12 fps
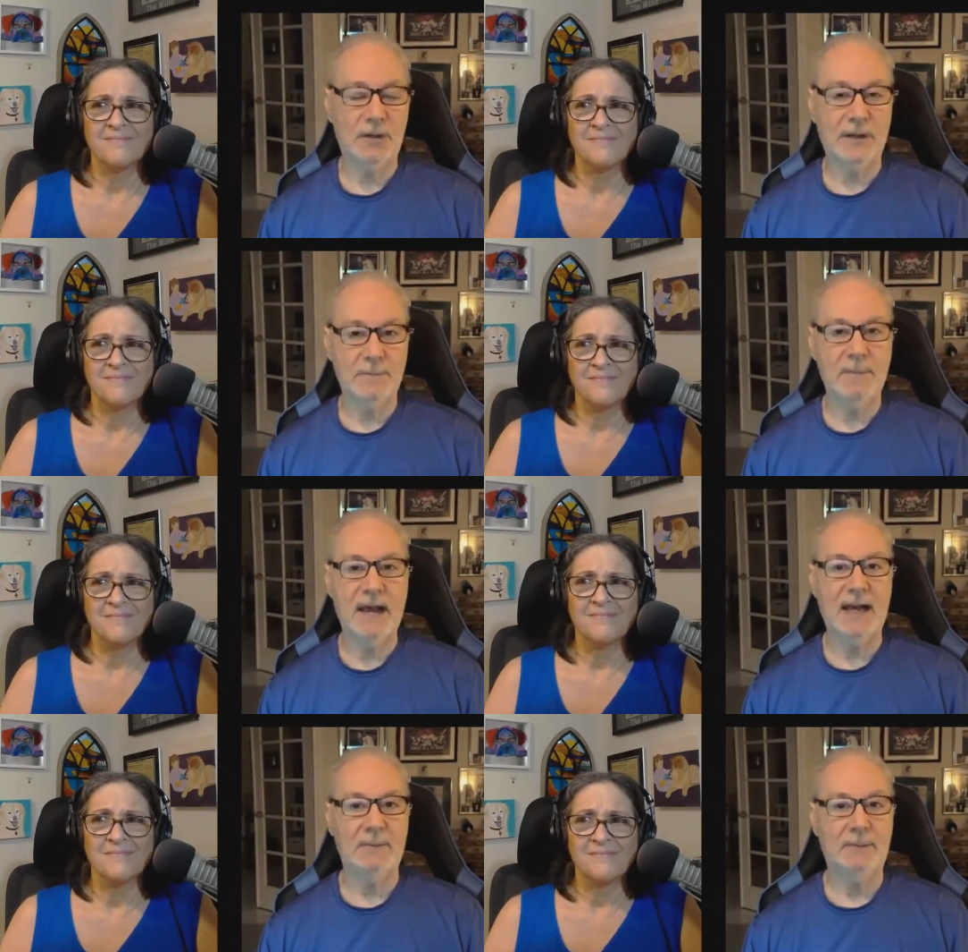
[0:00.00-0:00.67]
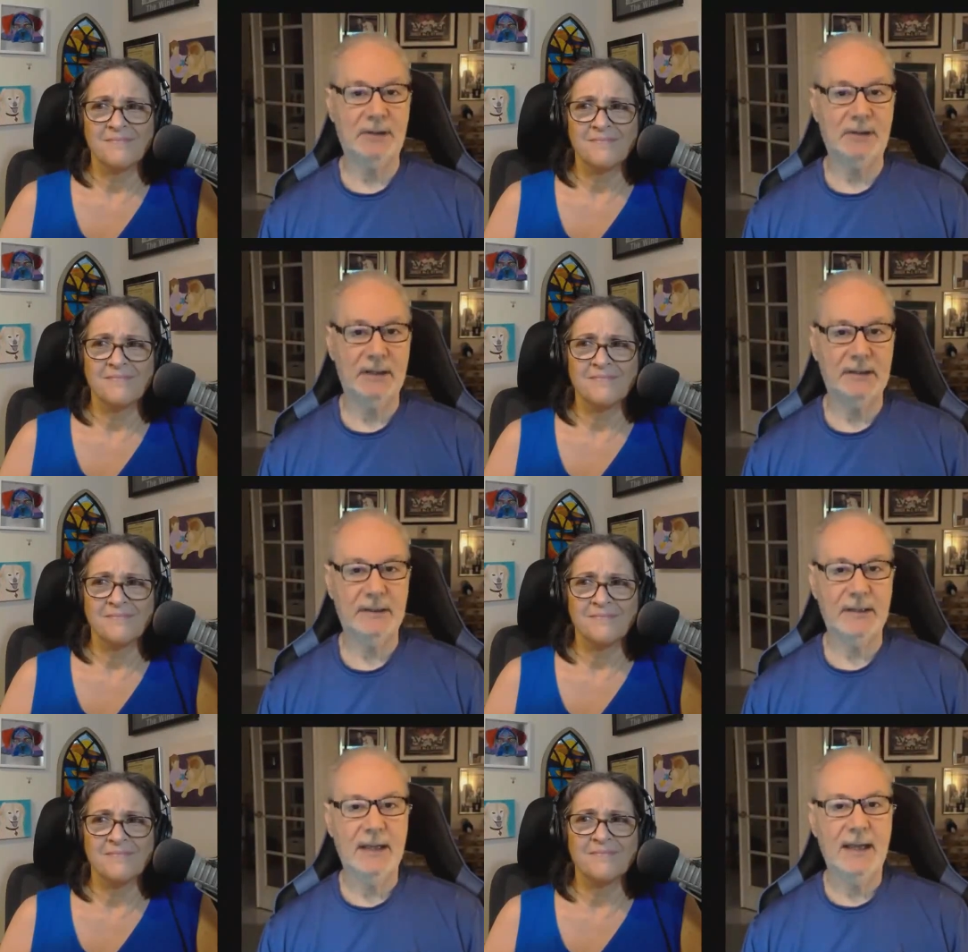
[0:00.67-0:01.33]
Speaker 1: a really bad
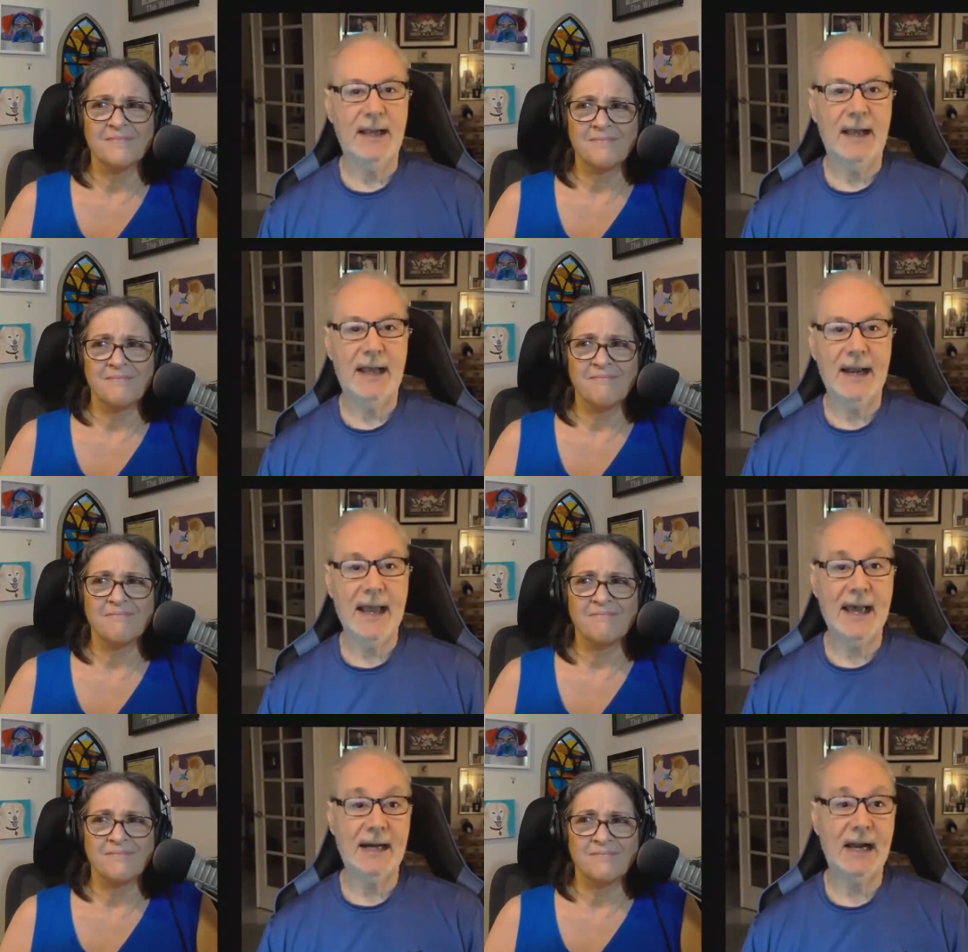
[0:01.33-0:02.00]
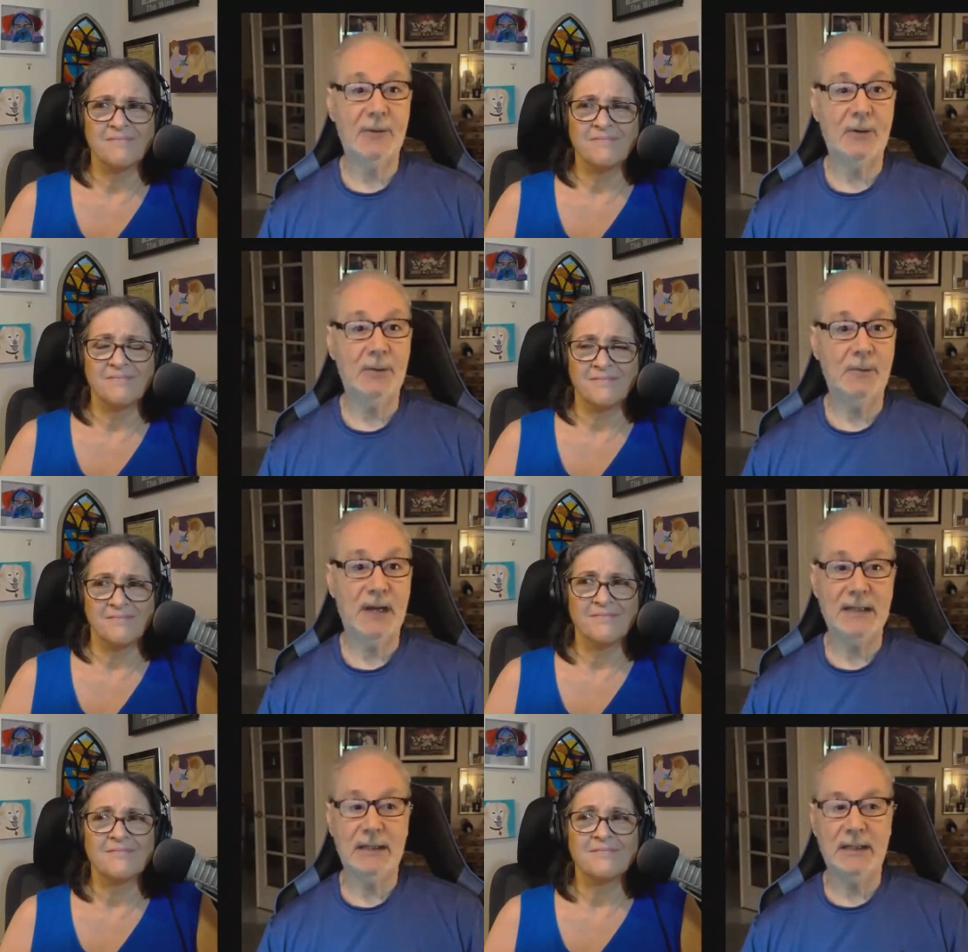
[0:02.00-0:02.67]
place, and had I
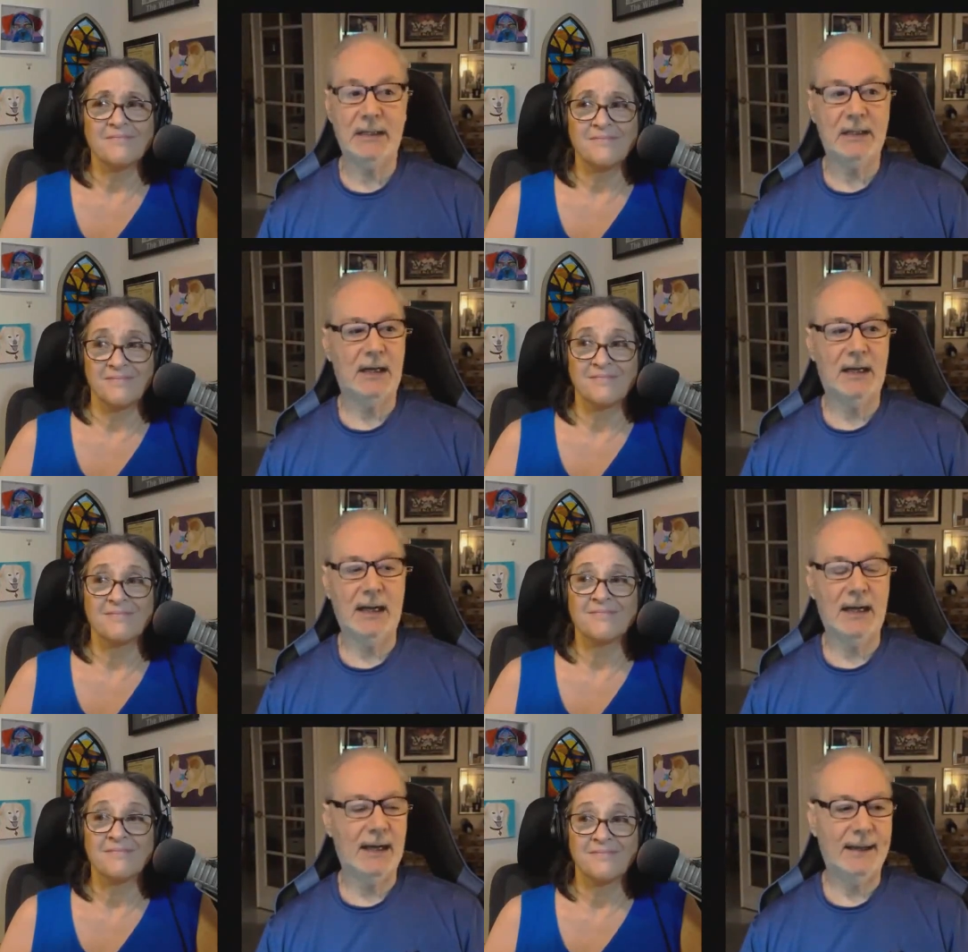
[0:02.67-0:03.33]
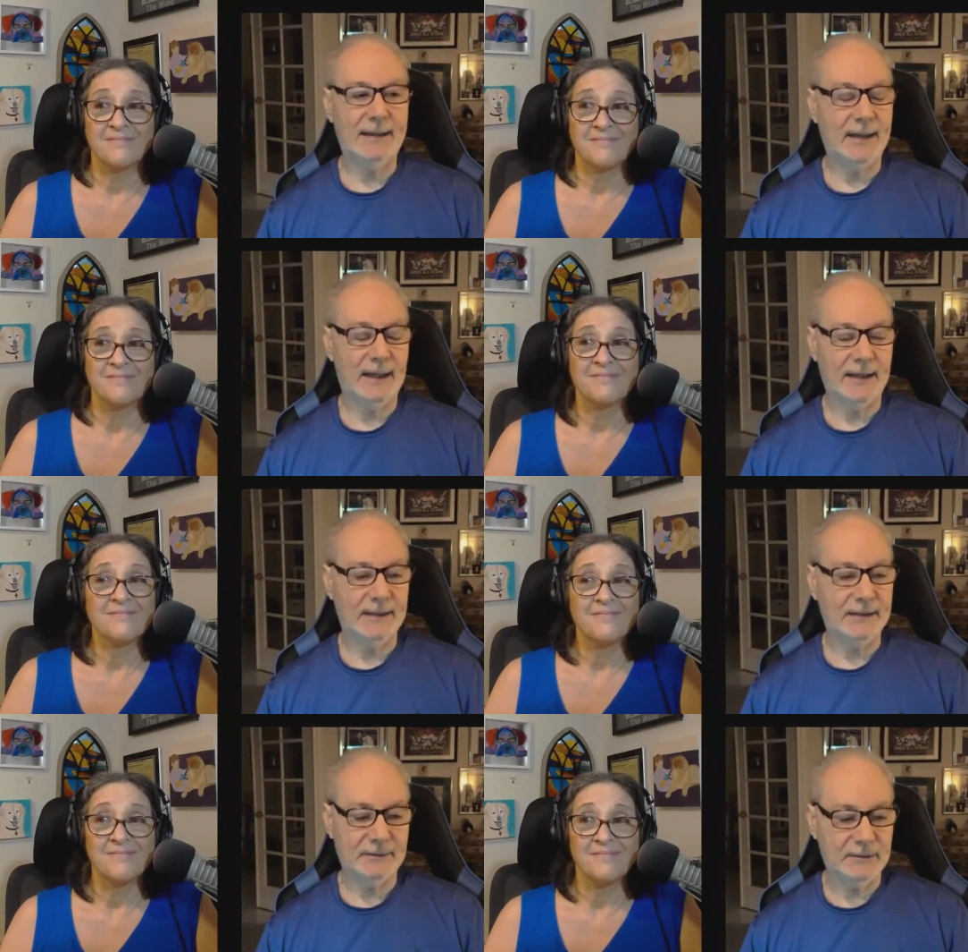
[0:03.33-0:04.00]
remained there,
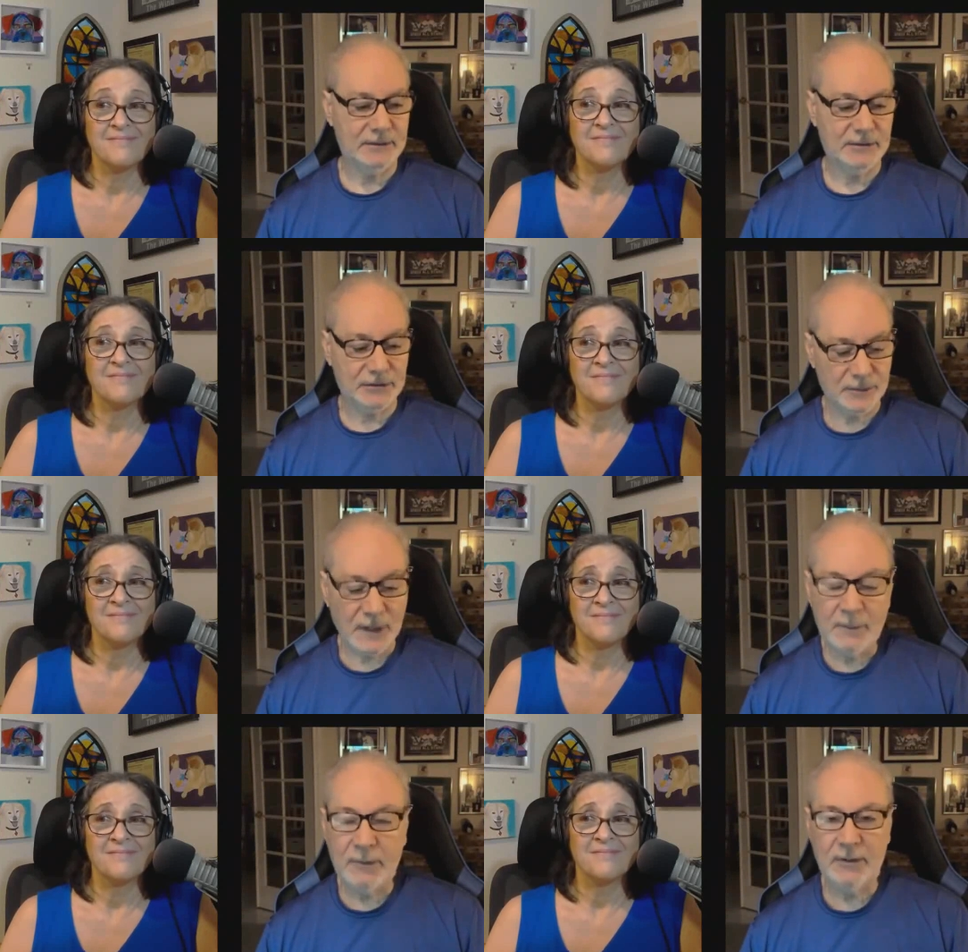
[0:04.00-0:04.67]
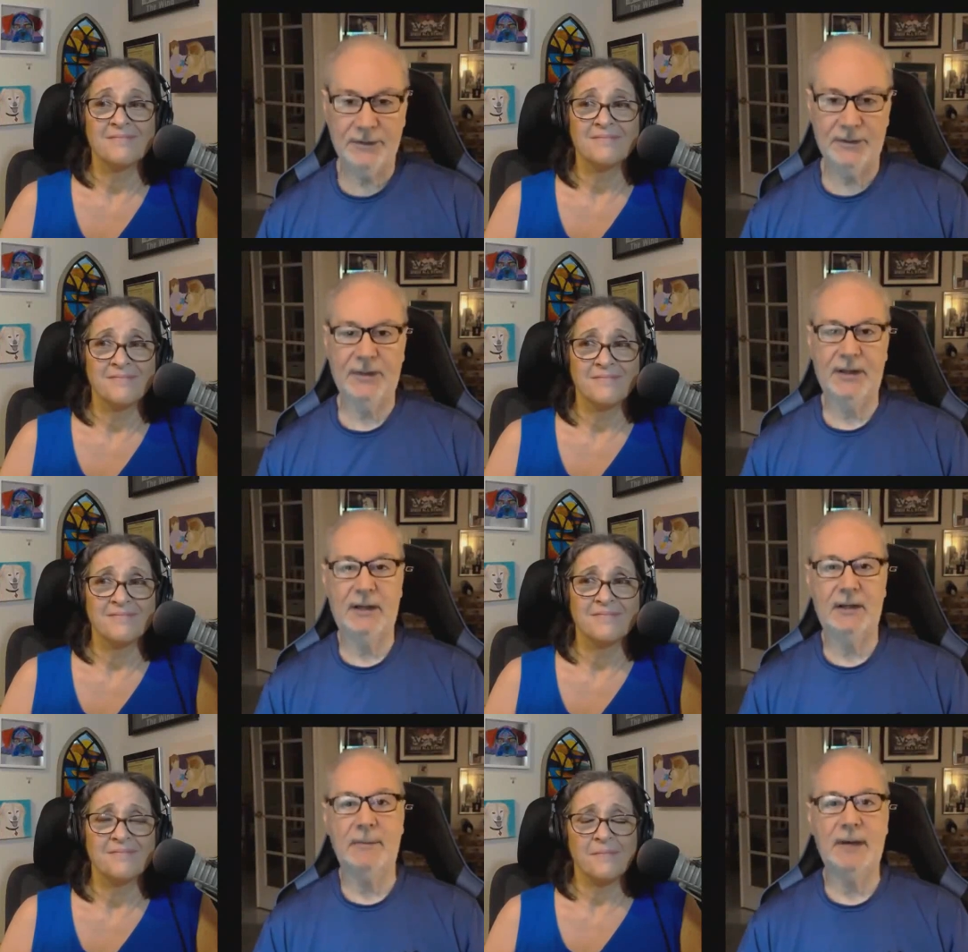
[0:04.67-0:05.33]
I tremble
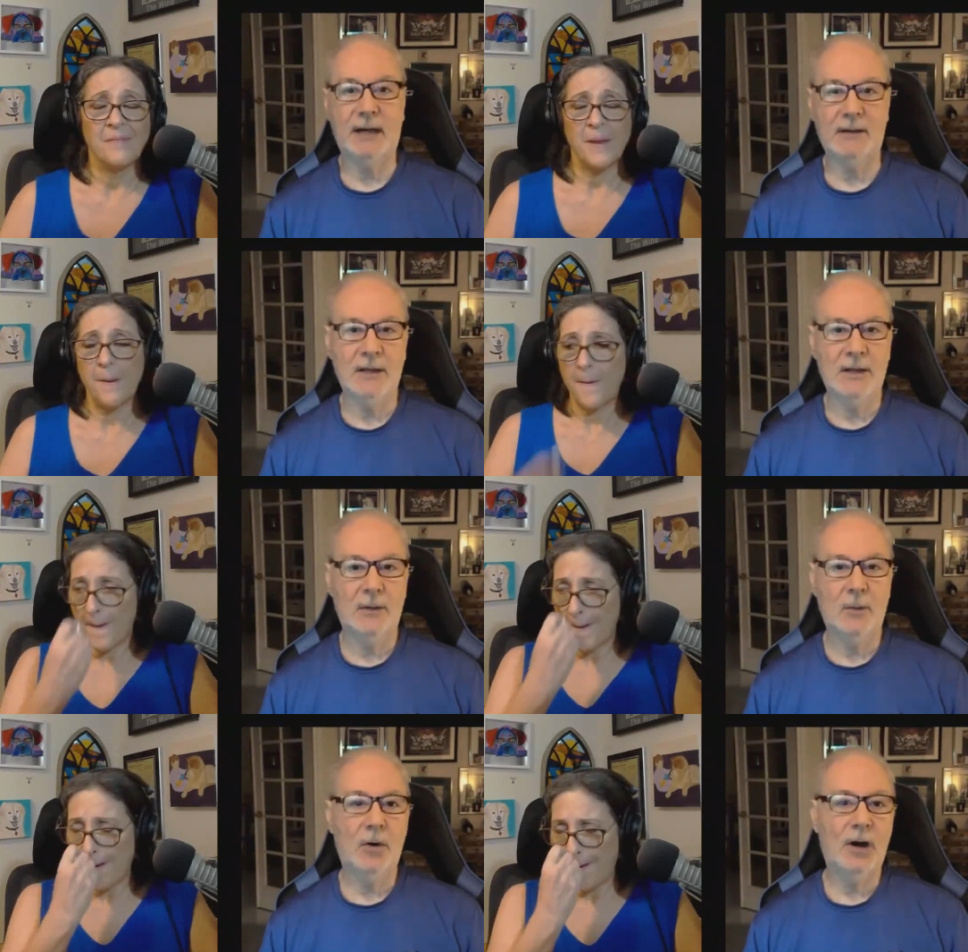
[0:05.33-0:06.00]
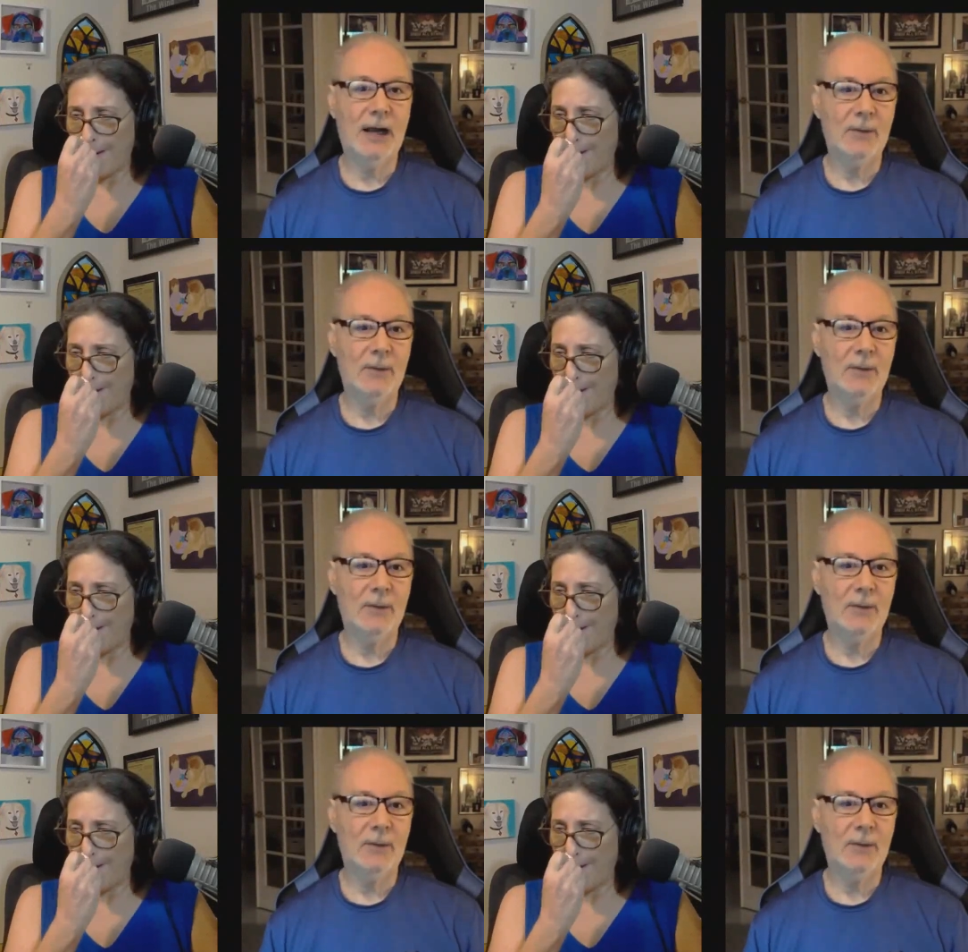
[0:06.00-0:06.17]
to think about